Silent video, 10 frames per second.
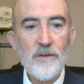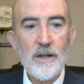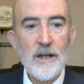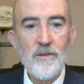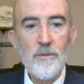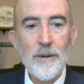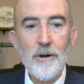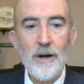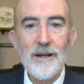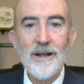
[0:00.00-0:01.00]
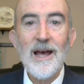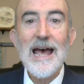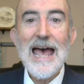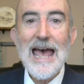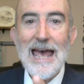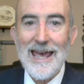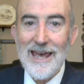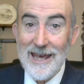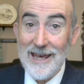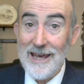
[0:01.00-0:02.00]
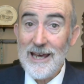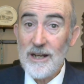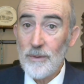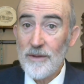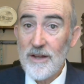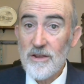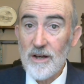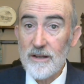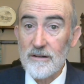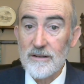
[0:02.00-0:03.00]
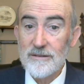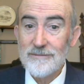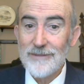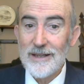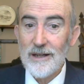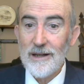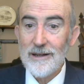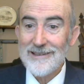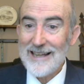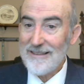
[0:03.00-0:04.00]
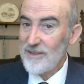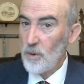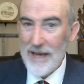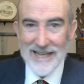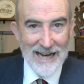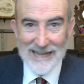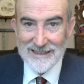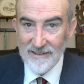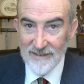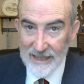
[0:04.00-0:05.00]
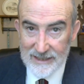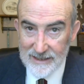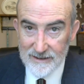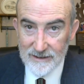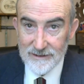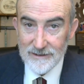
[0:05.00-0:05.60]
Son, and Spirit, and with each other. That's the way God designed it.